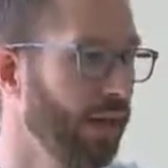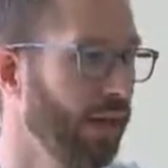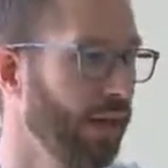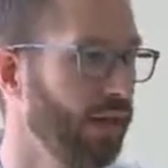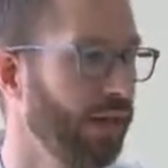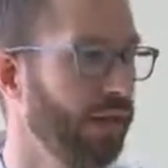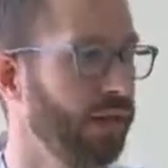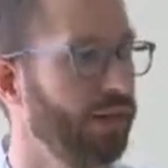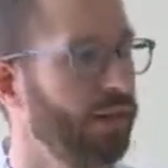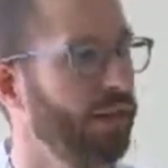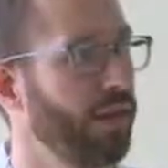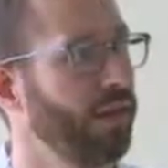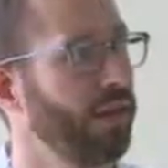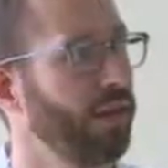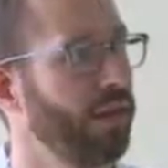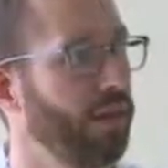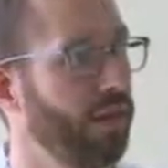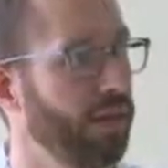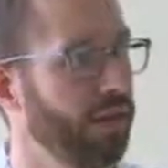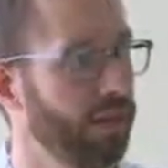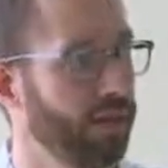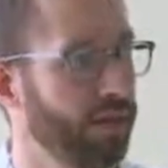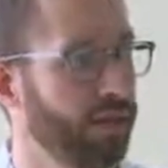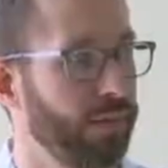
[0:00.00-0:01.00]
and then several
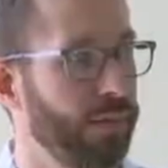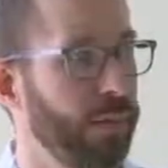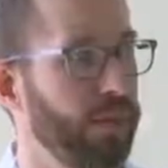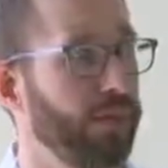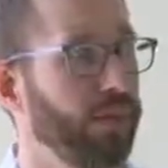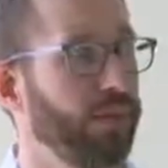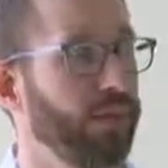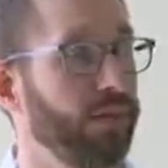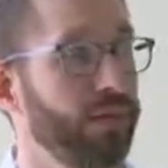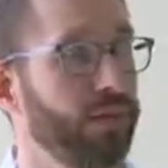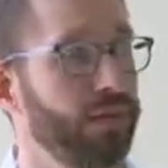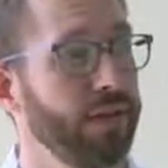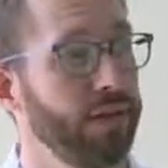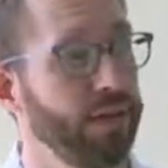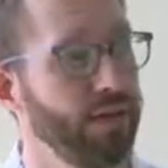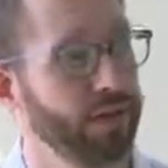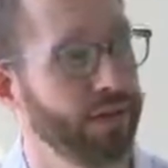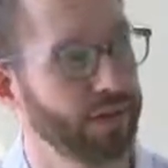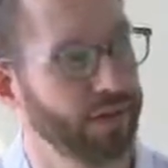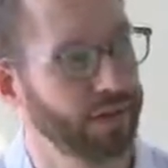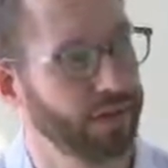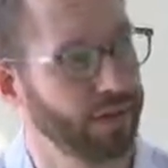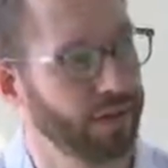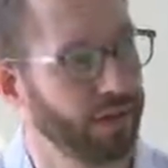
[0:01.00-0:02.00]
years from now you receive
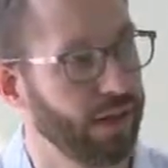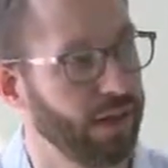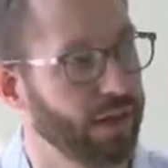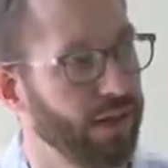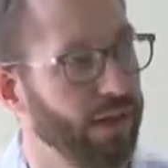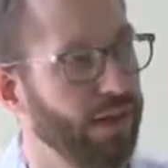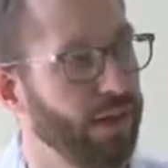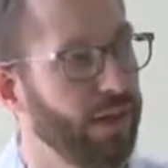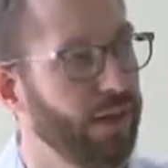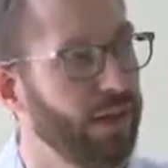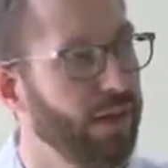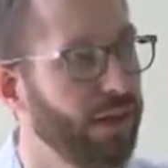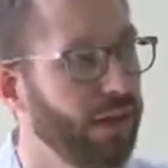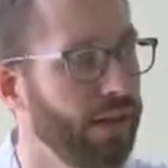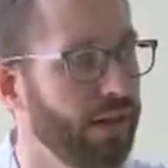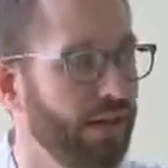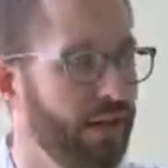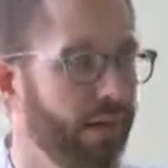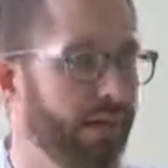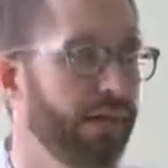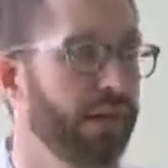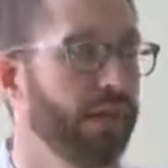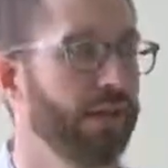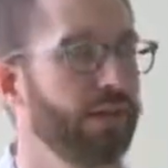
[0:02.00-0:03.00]
such a letter
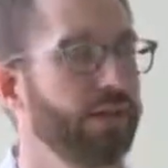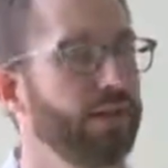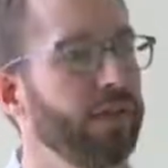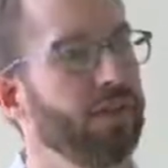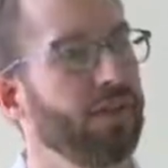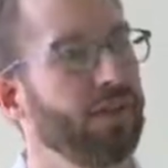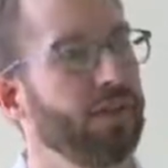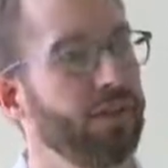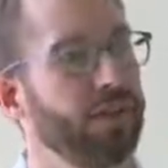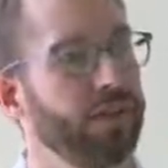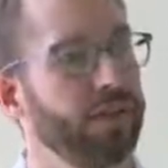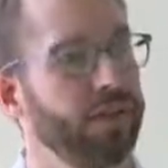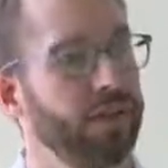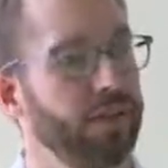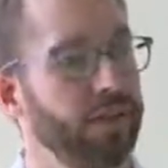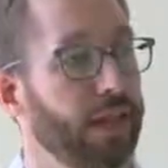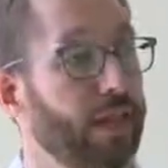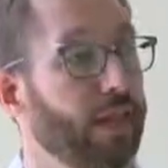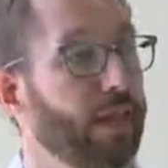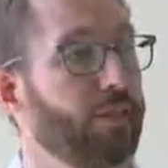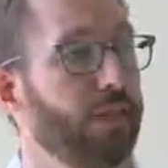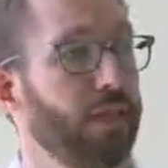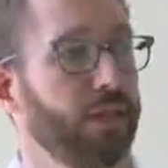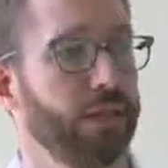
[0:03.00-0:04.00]
that effectively tells you you
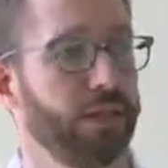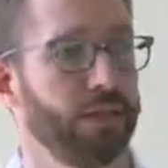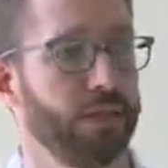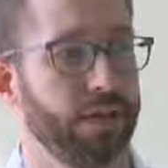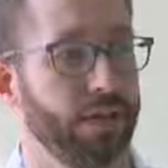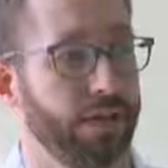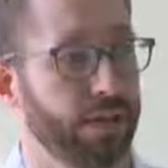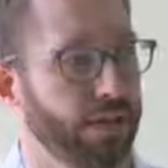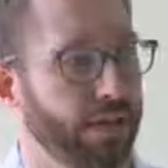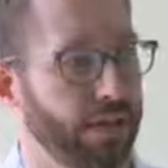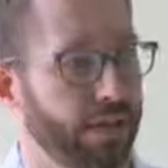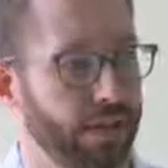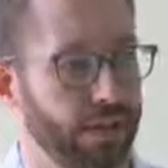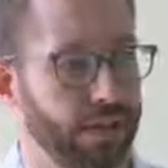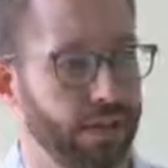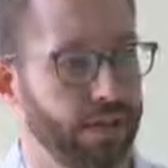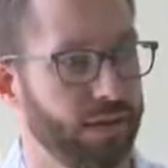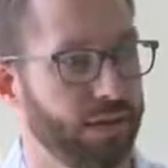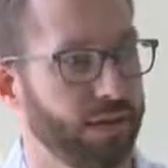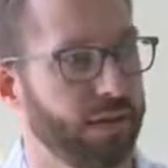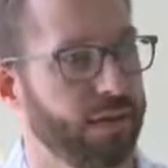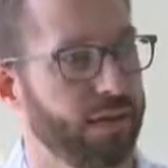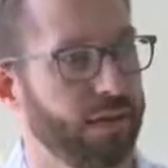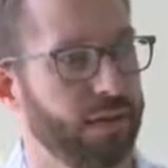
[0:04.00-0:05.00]
can't publish your
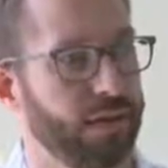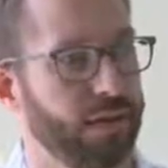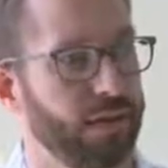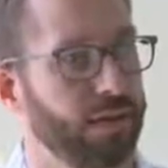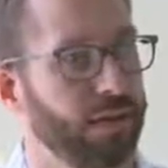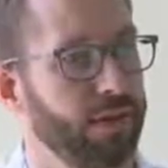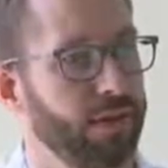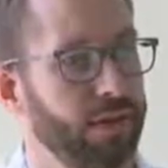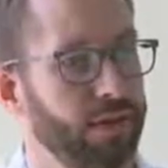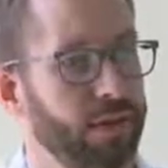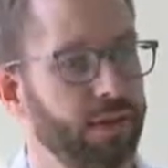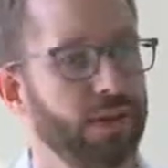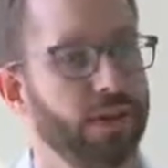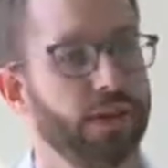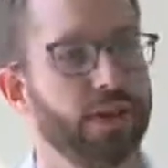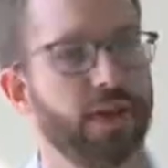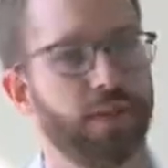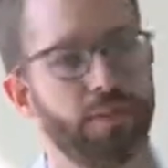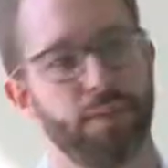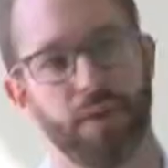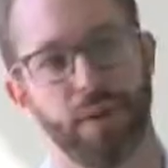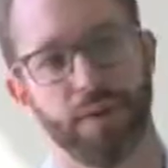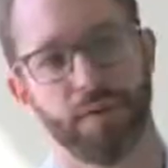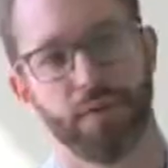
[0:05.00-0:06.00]
dissertation research, or
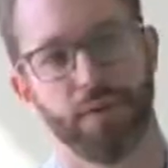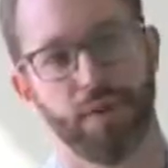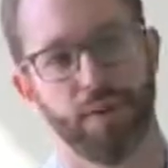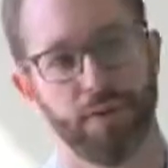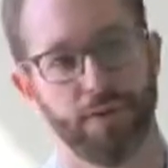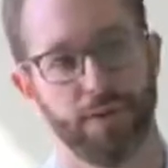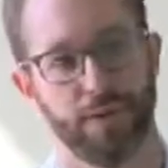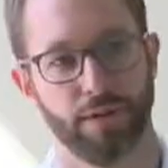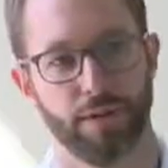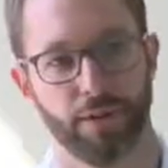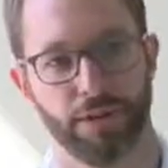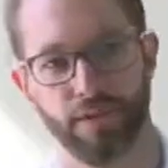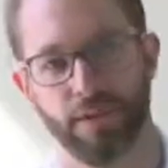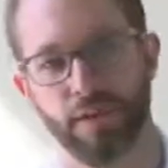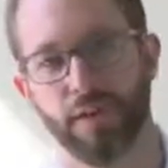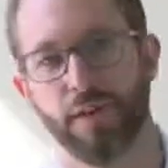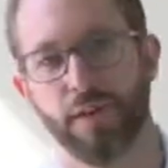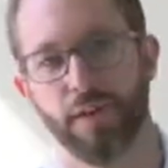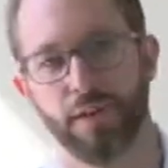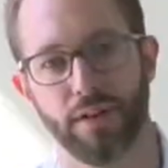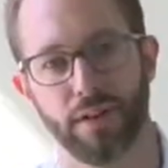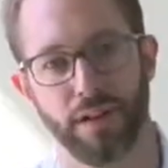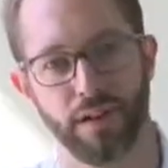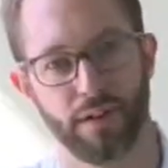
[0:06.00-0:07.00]
that paper that was supposed to
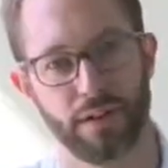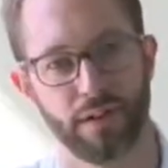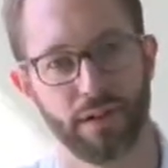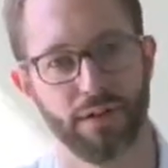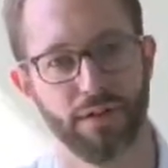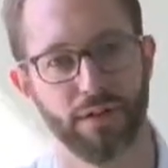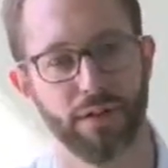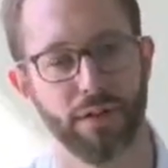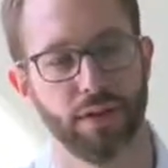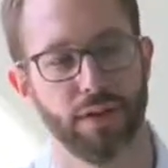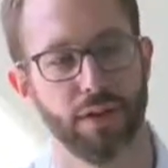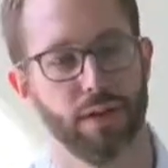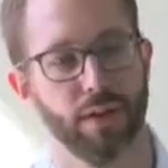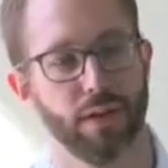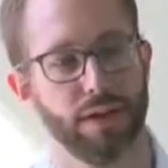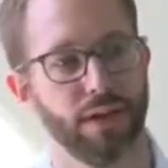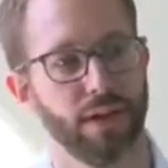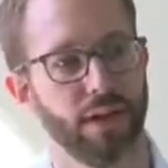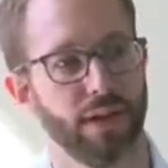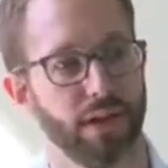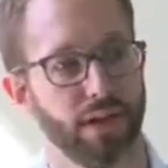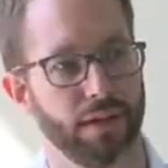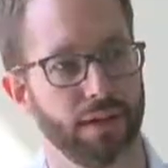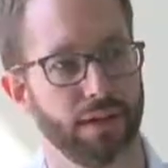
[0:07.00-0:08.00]
get you tenure if you're
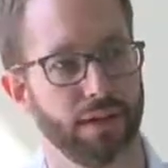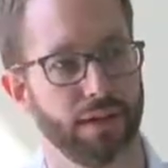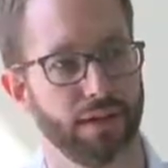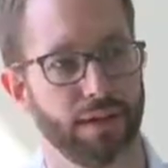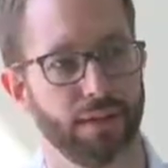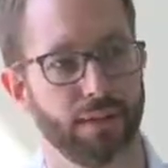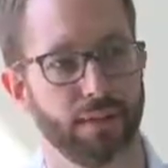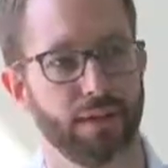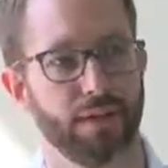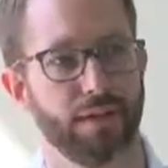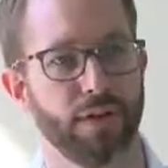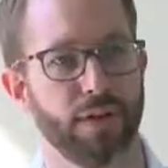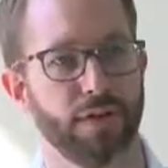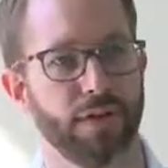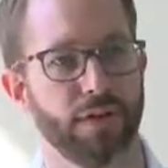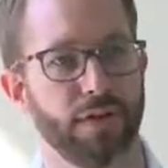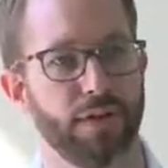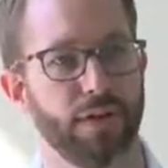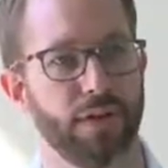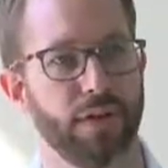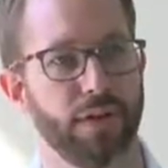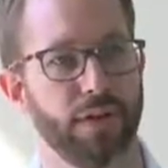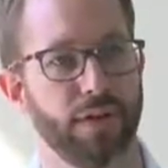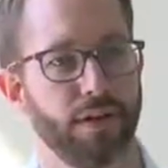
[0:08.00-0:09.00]
a, an assistant
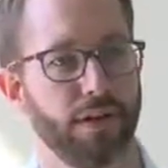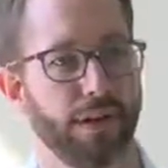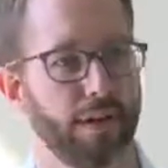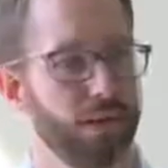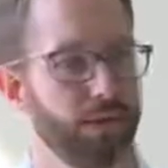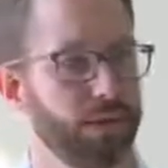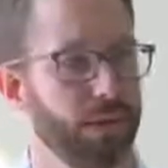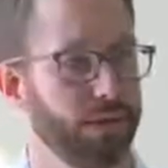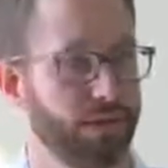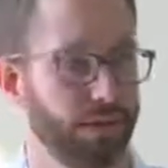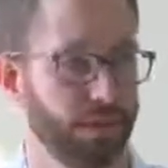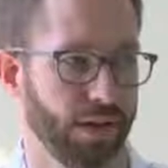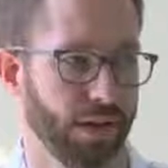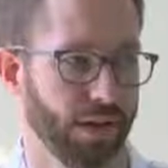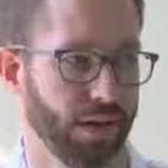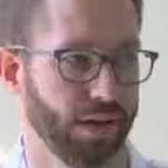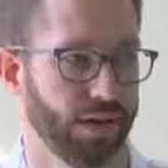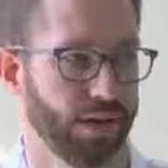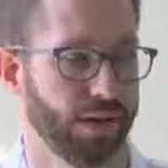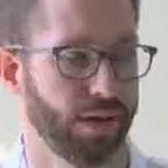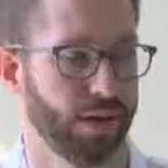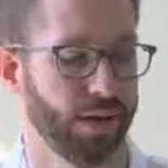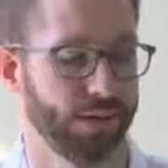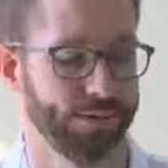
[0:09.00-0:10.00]
professor or a postdoc,
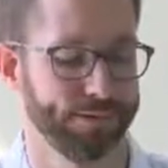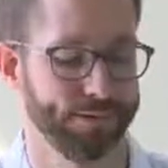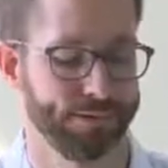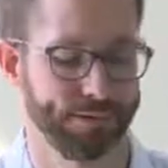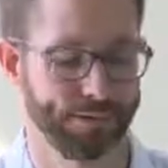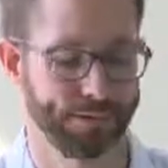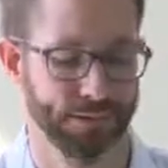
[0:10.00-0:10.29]
right?